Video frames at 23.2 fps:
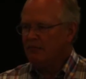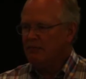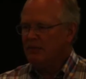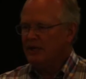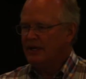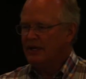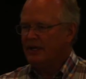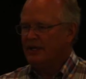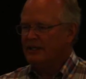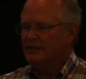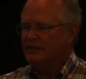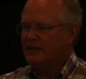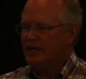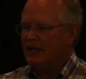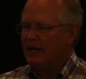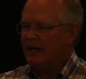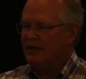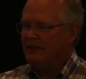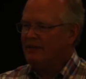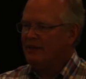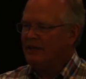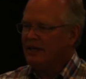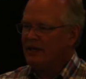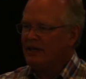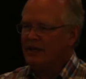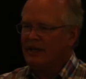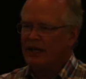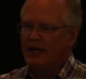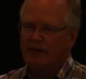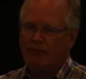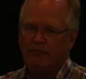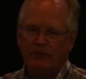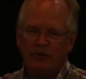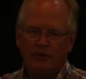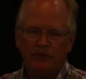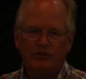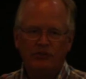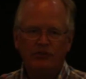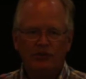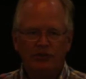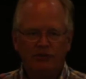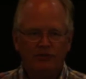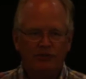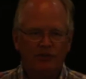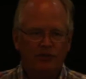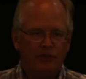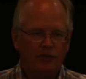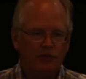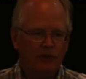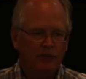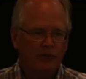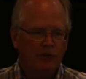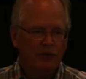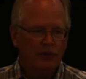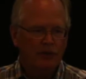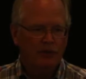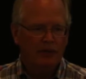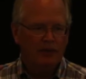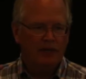Because I think, like most of you,